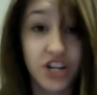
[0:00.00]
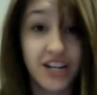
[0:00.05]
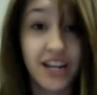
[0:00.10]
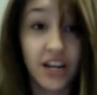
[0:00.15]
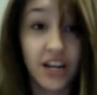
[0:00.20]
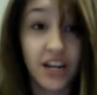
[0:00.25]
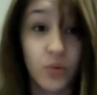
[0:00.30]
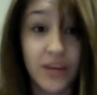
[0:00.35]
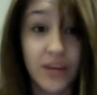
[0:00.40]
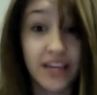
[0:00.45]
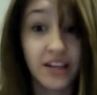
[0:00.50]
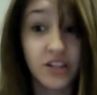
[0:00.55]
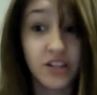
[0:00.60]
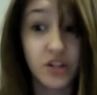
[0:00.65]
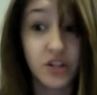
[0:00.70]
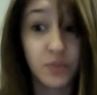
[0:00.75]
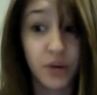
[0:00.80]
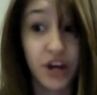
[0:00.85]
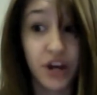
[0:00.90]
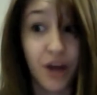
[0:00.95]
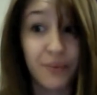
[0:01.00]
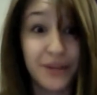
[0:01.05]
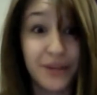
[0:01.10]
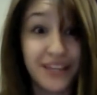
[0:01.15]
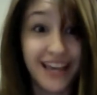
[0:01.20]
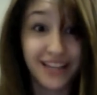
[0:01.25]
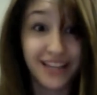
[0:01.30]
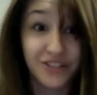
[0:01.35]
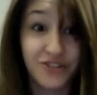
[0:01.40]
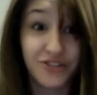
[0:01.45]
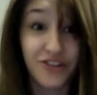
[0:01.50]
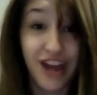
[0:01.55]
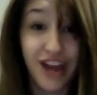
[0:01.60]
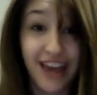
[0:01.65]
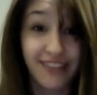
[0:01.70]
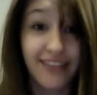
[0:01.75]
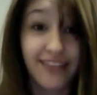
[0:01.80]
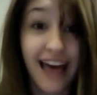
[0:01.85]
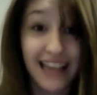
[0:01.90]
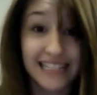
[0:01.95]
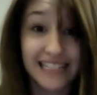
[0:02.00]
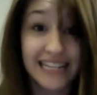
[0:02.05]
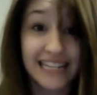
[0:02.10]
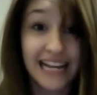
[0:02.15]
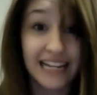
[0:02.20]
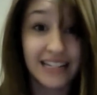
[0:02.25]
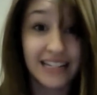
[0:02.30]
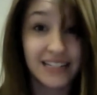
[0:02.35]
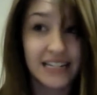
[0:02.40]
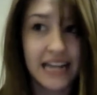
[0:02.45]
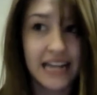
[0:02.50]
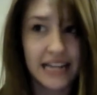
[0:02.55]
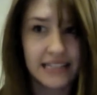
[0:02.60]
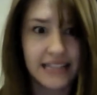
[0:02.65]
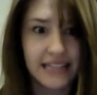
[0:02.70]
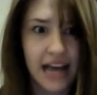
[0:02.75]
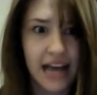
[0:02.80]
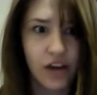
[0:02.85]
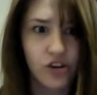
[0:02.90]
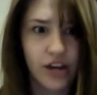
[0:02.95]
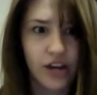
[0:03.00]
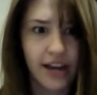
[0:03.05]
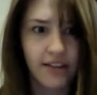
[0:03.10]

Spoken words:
in a week to put up yesterday, last night, today's Saturday.